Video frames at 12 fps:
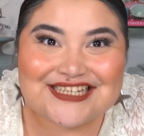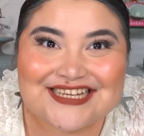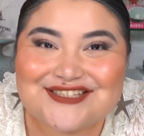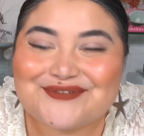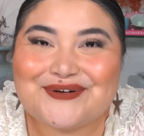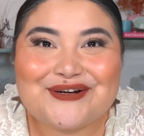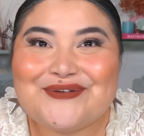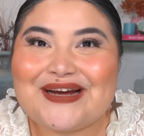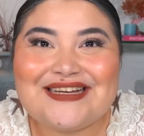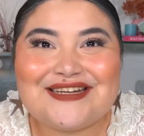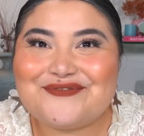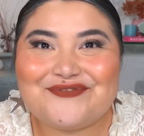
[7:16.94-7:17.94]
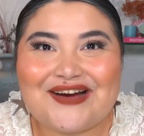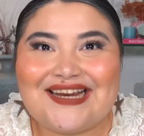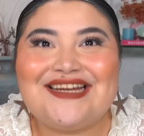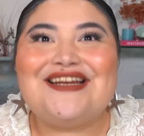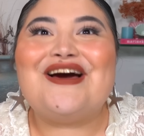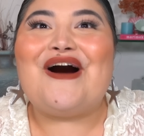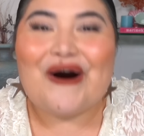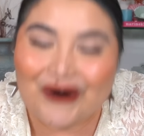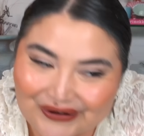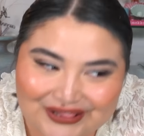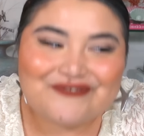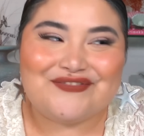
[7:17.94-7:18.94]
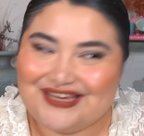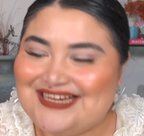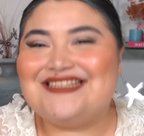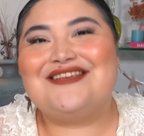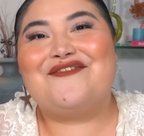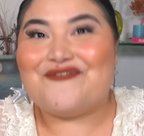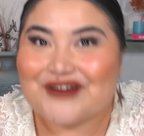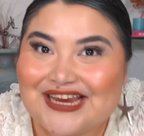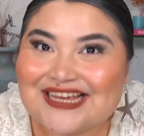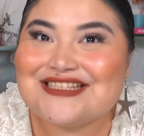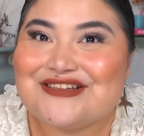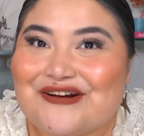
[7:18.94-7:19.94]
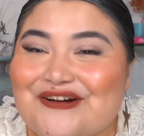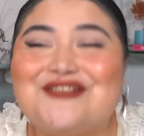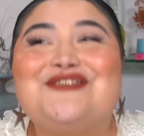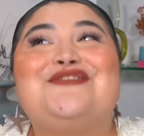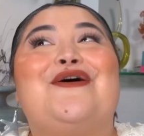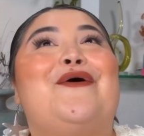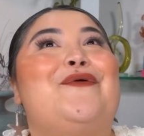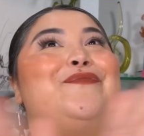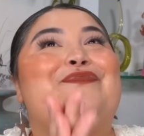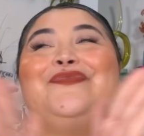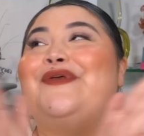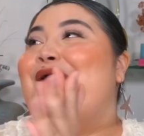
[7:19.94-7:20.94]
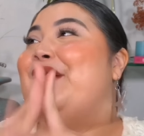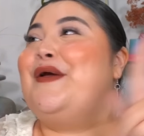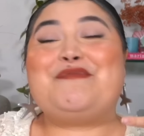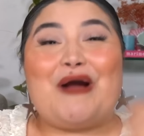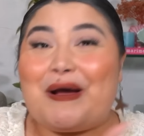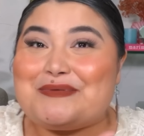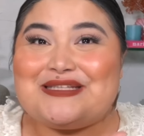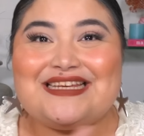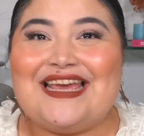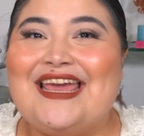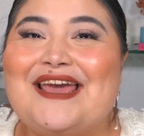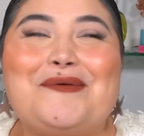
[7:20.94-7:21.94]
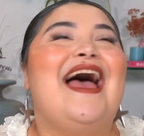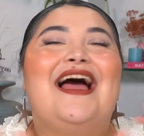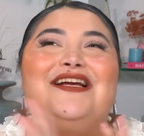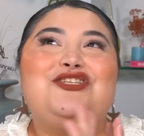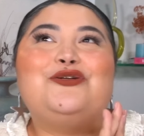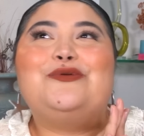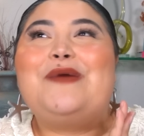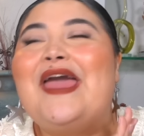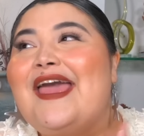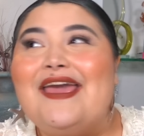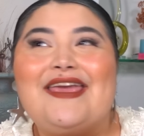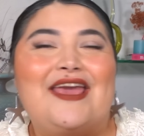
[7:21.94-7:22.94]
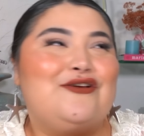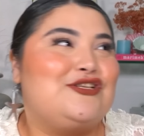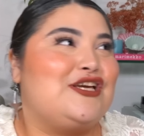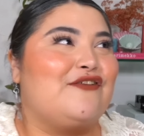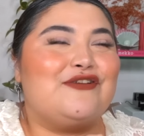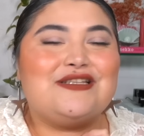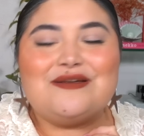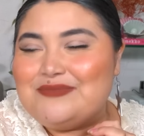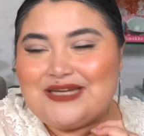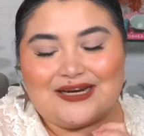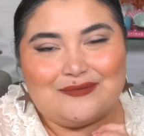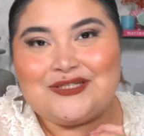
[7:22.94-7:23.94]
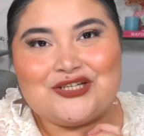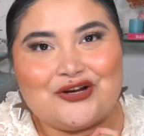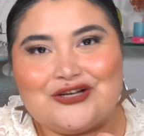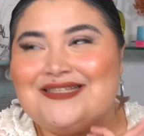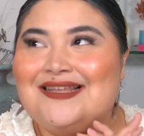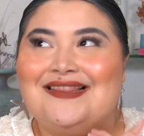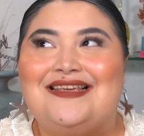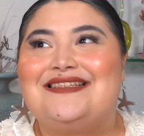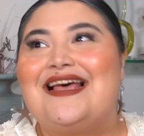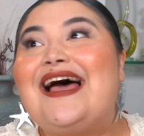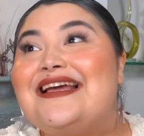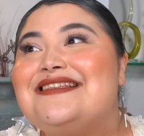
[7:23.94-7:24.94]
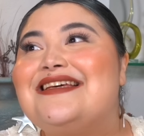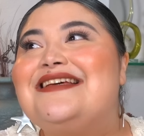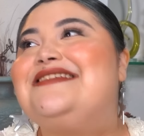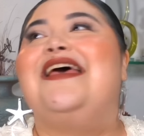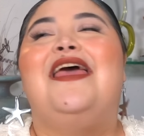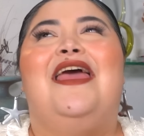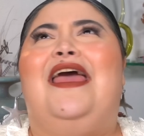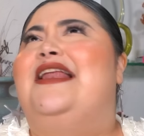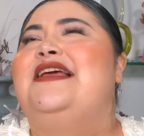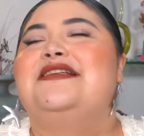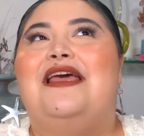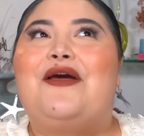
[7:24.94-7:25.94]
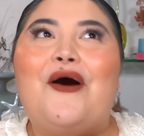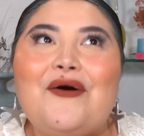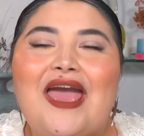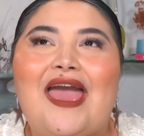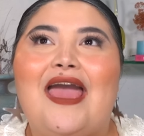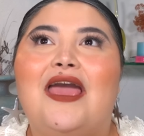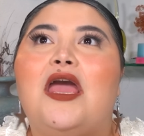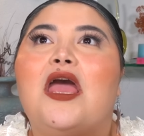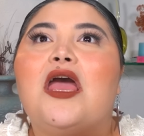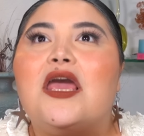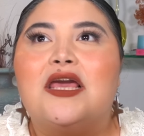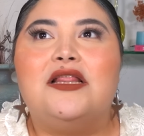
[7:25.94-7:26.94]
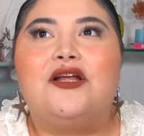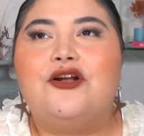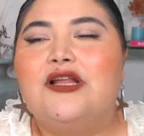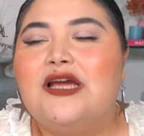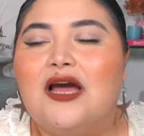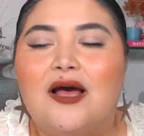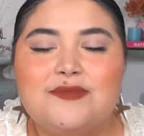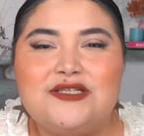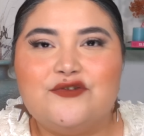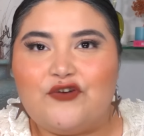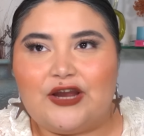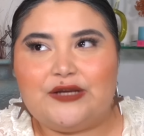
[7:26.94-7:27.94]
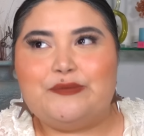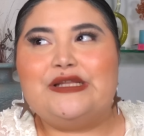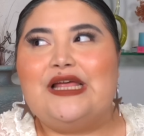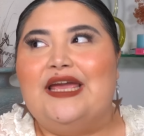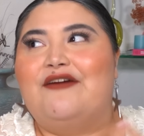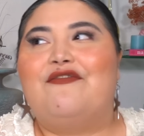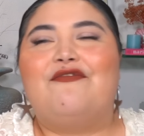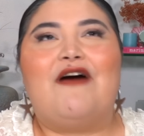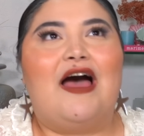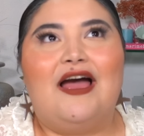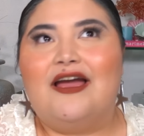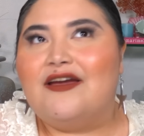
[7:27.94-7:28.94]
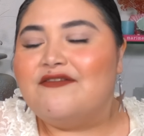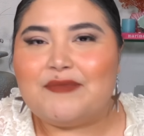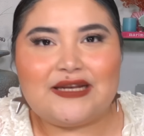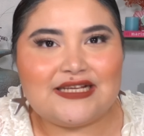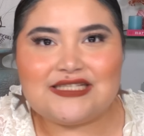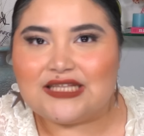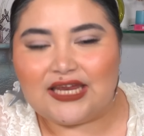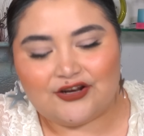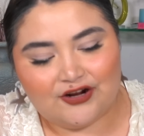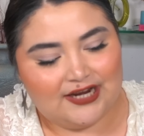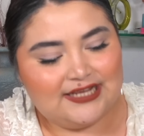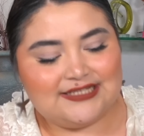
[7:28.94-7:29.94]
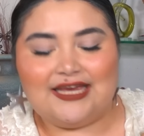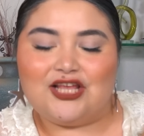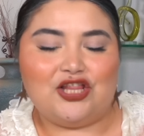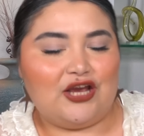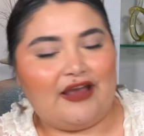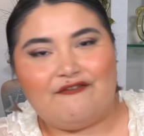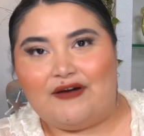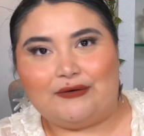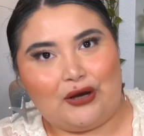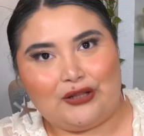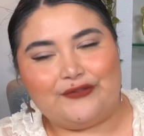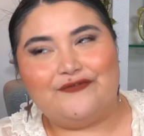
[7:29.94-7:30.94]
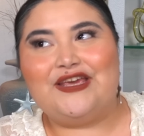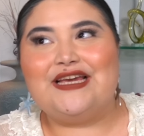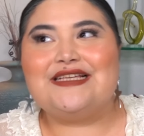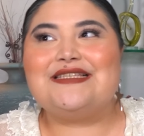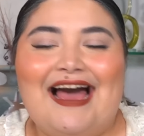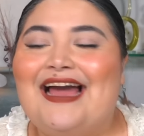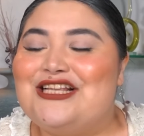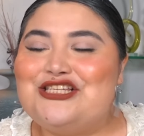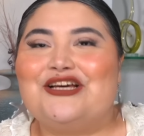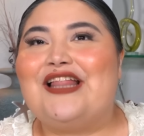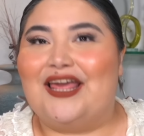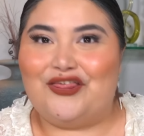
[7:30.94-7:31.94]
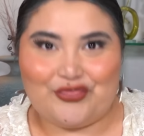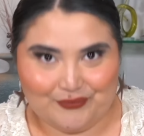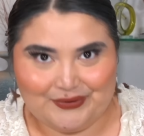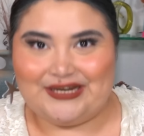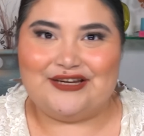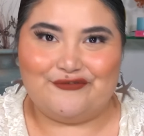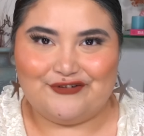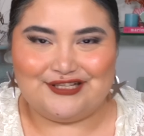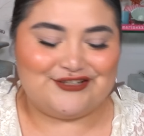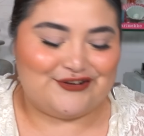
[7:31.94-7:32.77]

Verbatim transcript: is the one who ended up finding all of these freaking skirts, so props to him. I told him, hey, can you check for some denim skirts in these sizes? And he's like, okay. He literally comes to find me like five minutes later and he's like, look, I found all of these. I took like three different